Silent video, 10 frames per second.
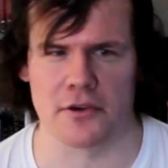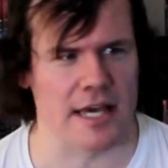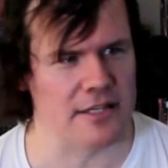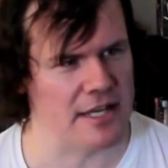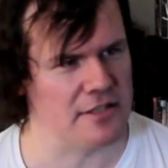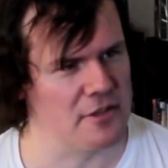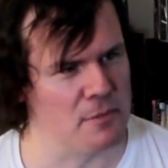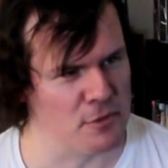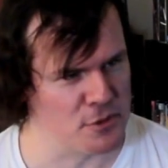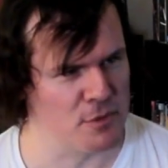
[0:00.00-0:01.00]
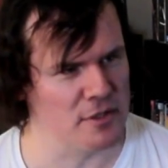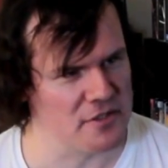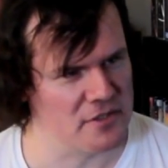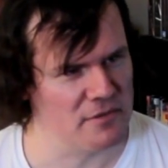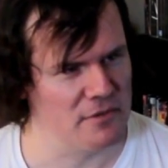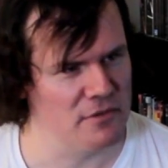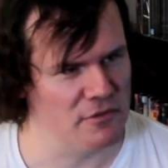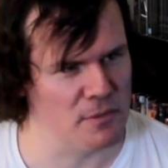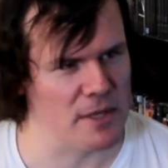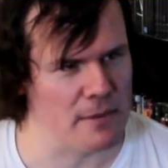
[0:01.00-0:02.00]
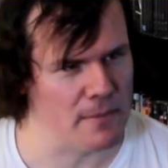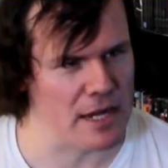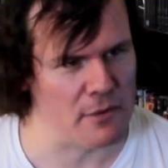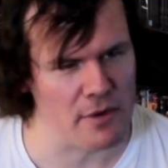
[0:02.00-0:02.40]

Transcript: UK's answer to Bruce Willis. For me, in many